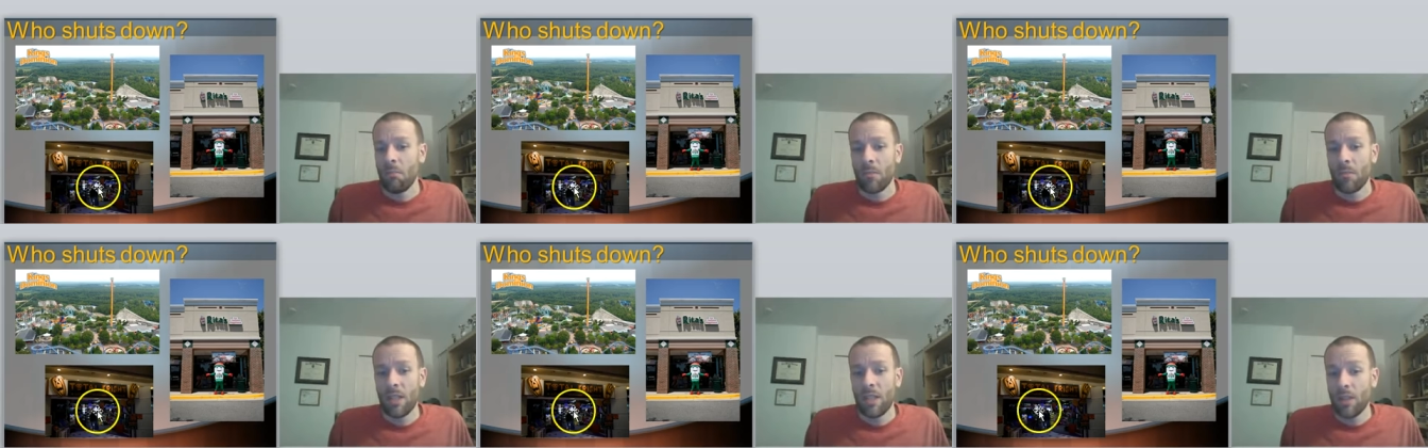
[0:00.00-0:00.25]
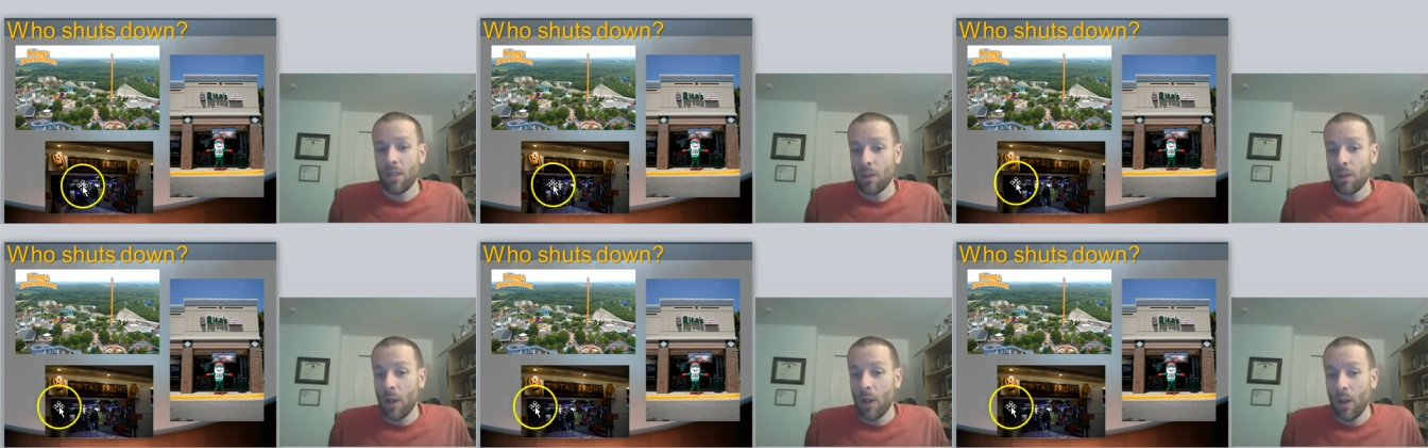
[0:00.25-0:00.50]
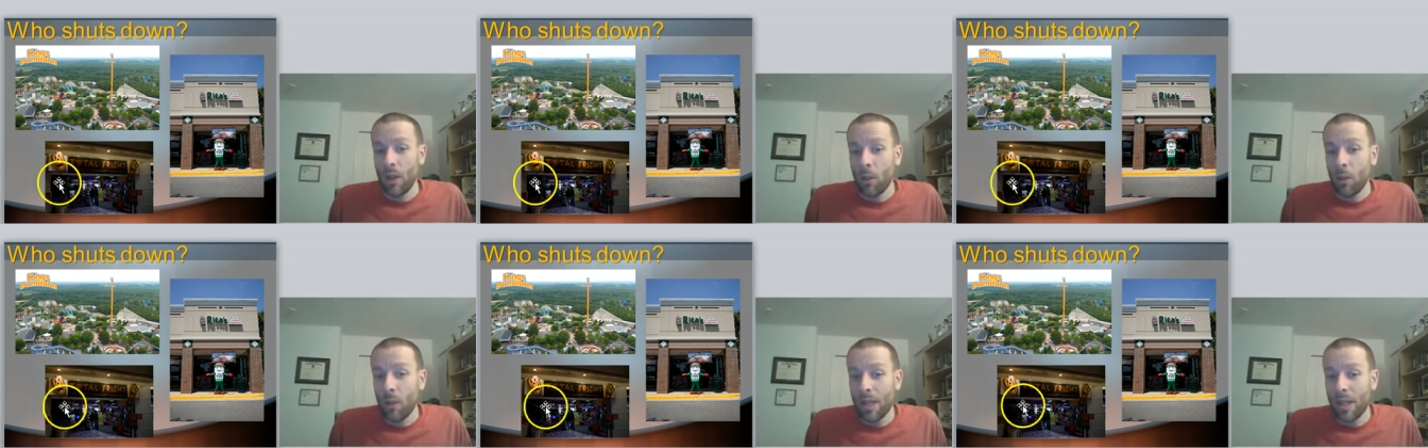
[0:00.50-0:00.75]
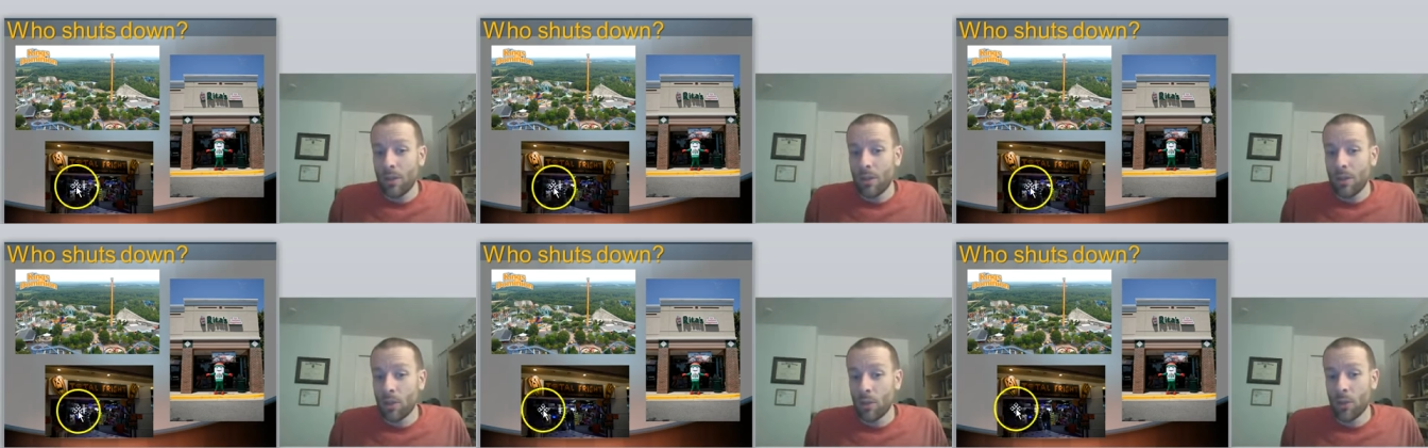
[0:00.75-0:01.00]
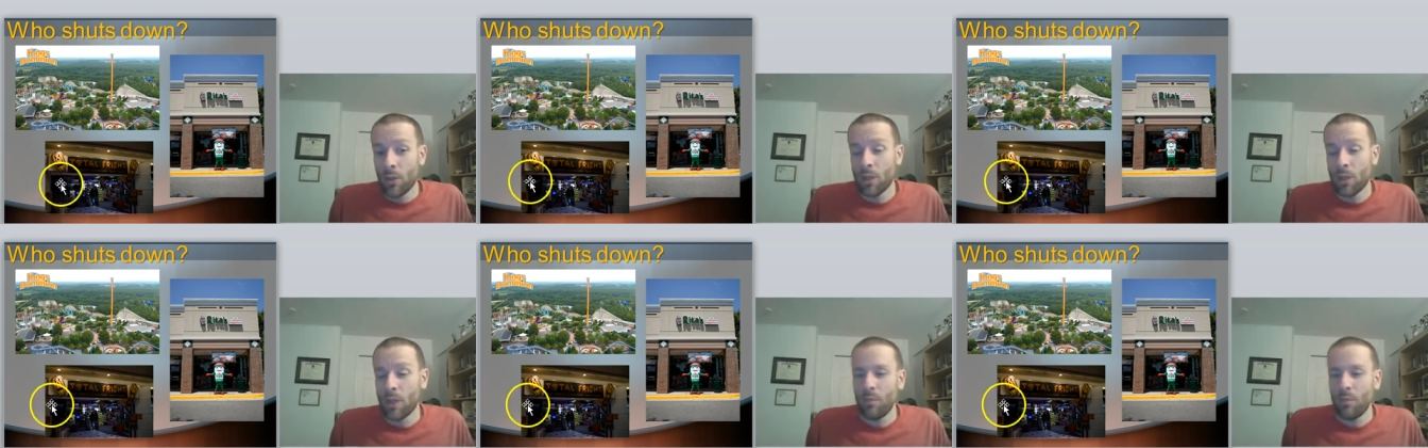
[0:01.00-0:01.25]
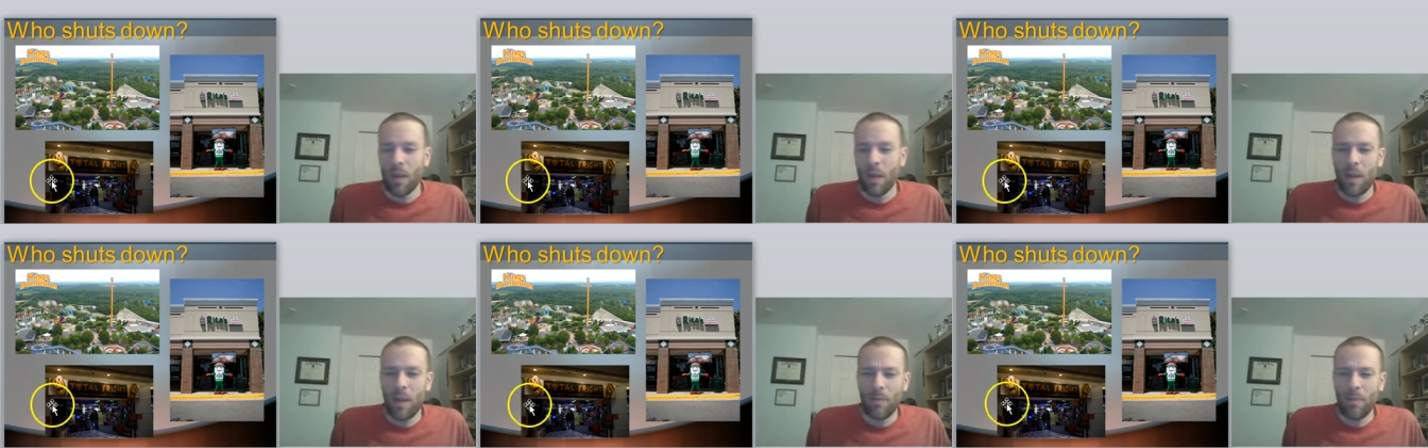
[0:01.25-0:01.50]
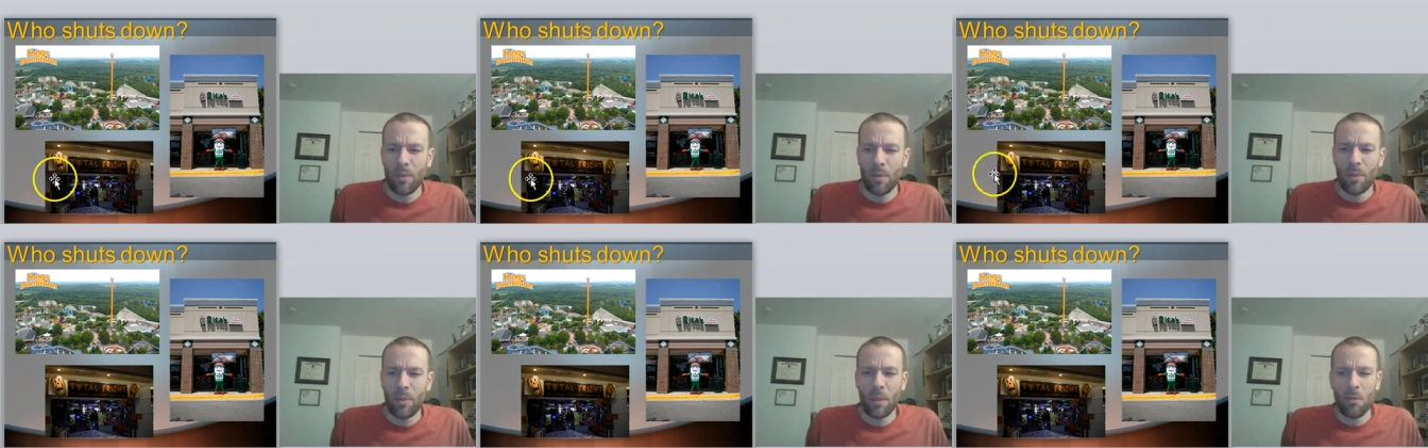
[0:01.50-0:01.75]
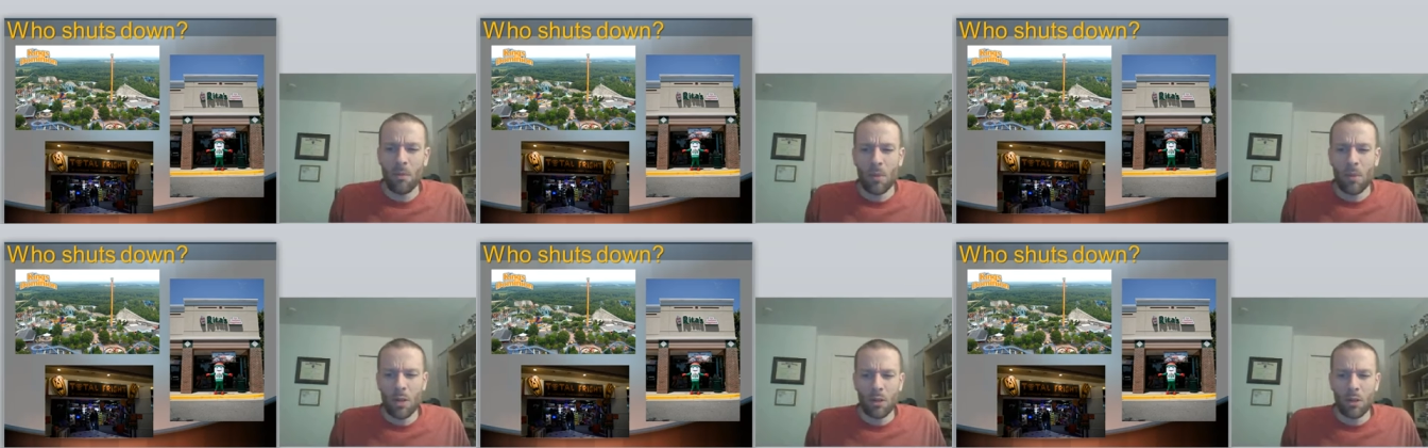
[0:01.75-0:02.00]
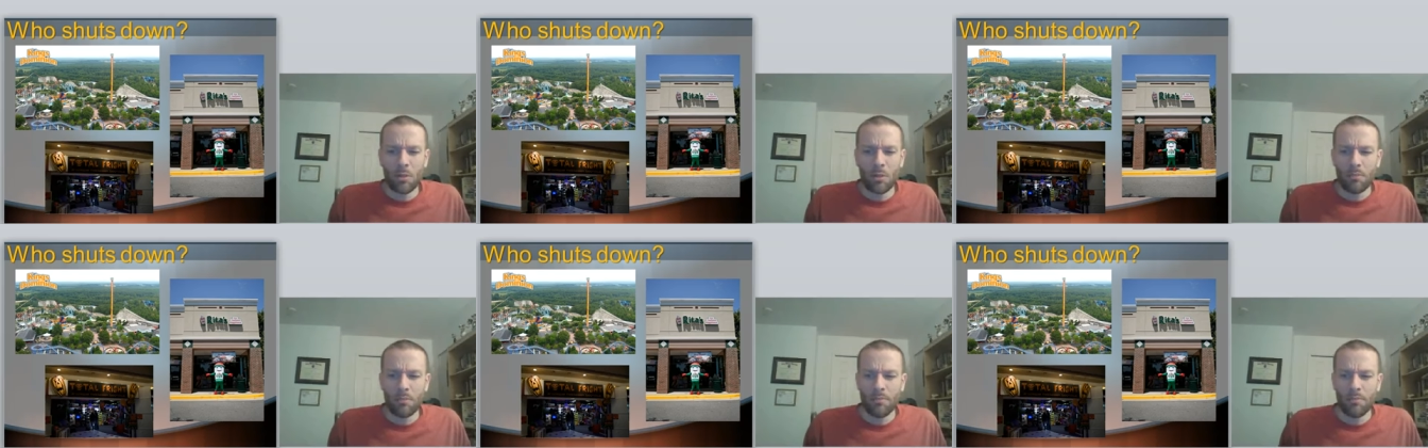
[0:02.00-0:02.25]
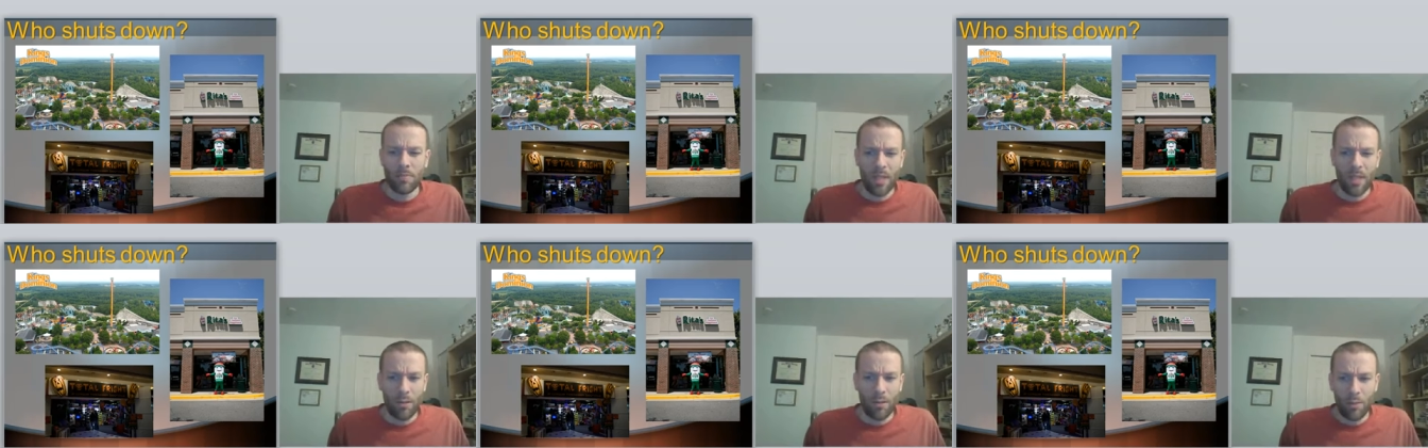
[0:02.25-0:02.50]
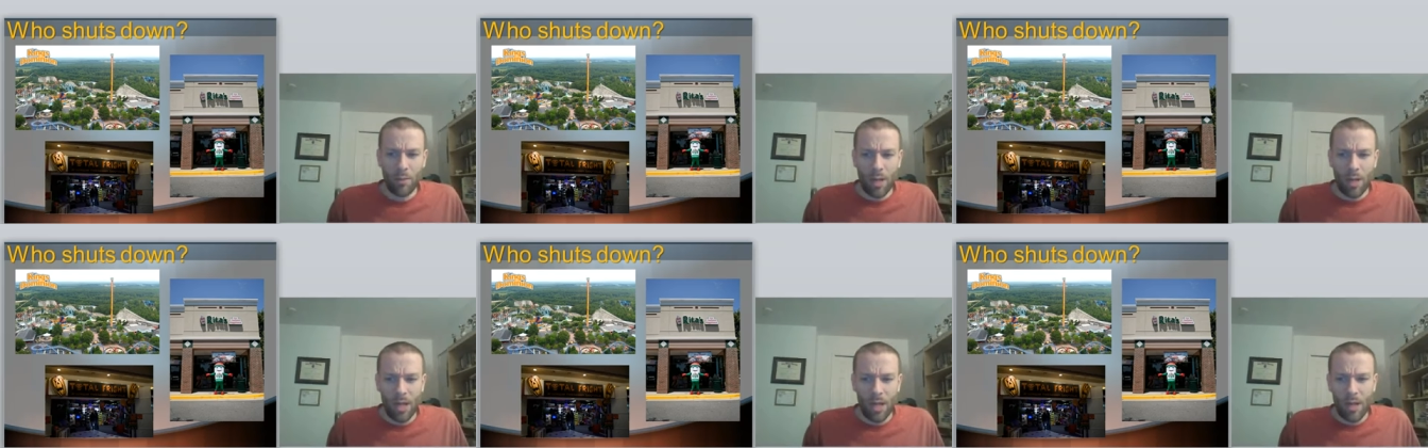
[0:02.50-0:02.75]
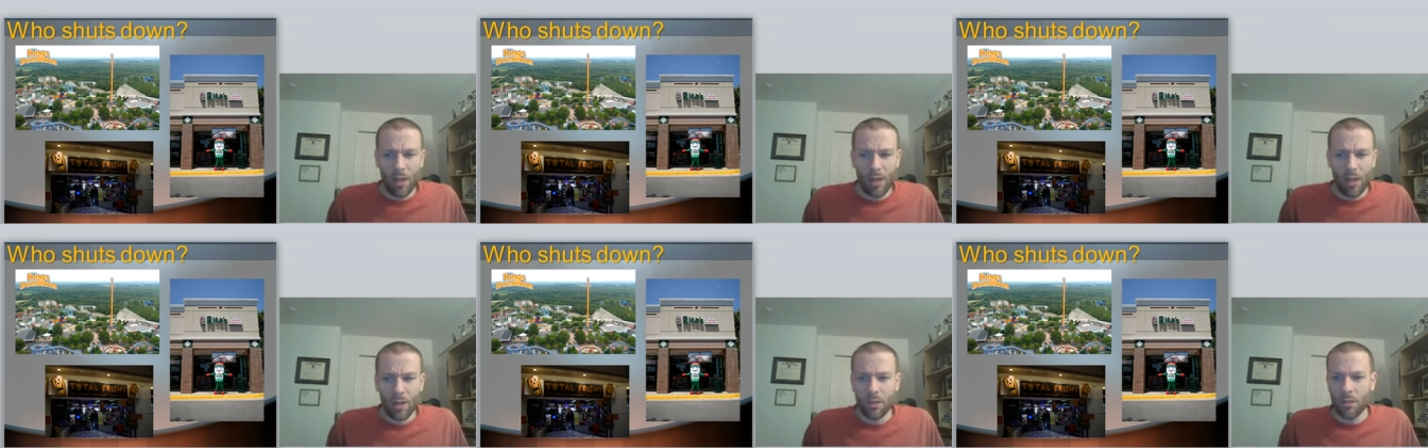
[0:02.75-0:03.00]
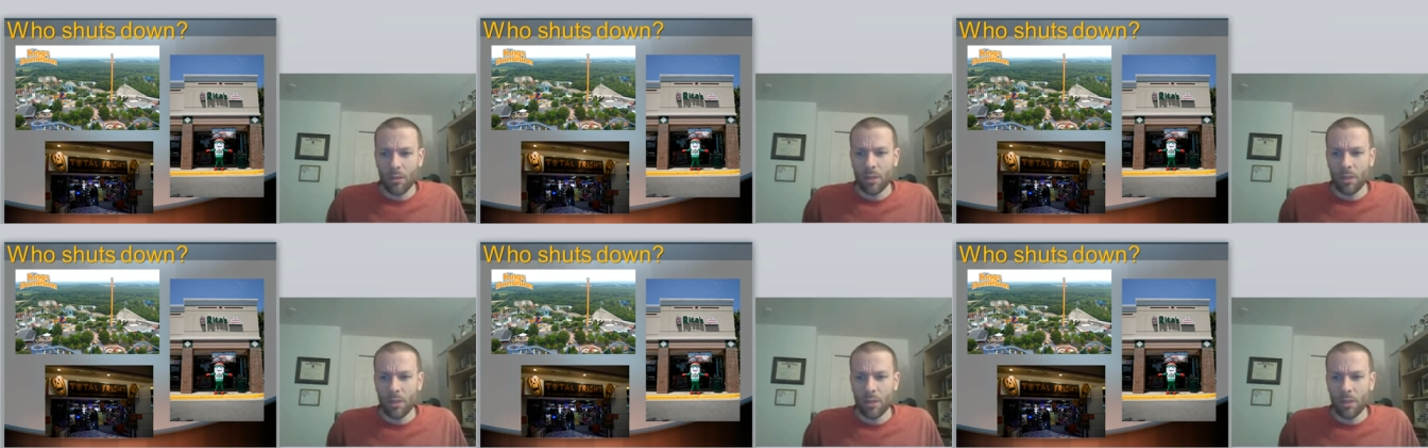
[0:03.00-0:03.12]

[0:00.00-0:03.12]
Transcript: These Halloween stores that pop up in the mall every year,